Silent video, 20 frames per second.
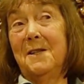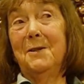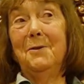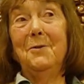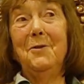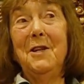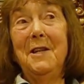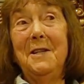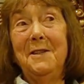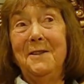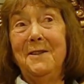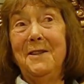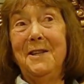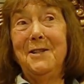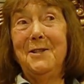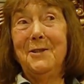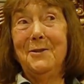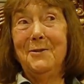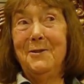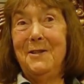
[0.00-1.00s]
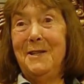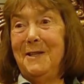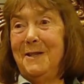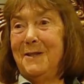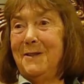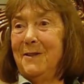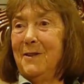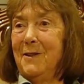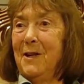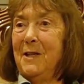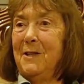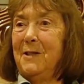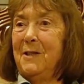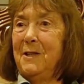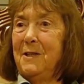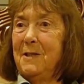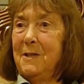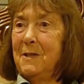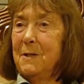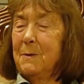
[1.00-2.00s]
they
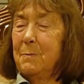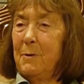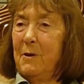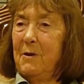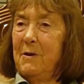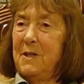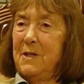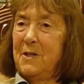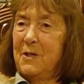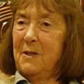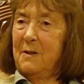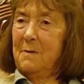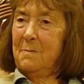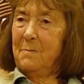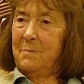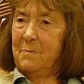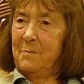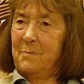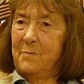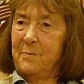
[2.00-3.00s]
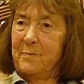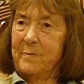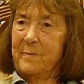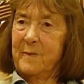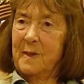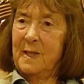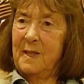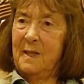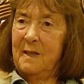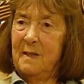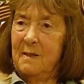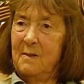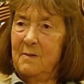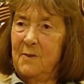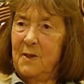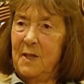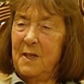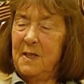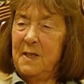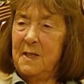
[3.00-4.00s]
need inspiration. Yeah,
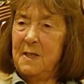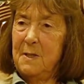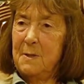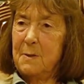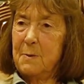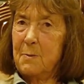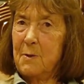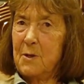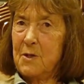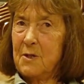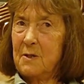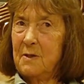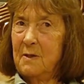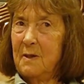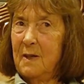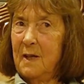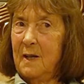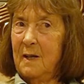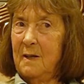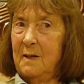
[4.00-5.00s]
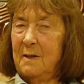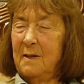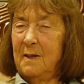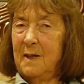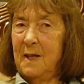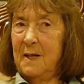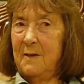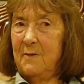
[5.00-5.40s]
they need inspiration, and